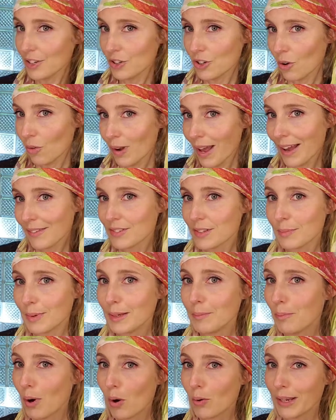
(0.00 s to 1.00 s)
you don't have to be
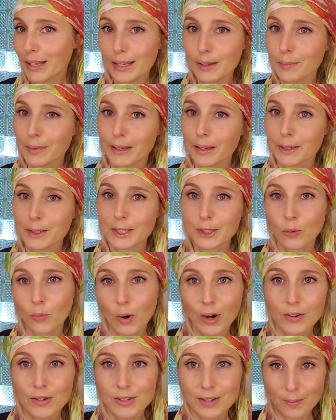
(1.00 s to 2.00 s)
bohemian to
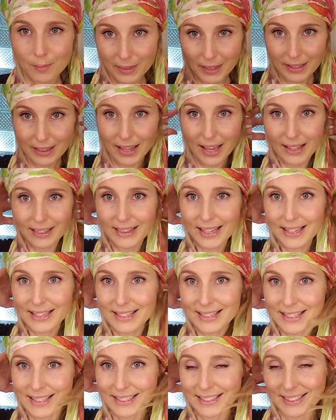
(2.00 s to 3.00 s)
wear something like this.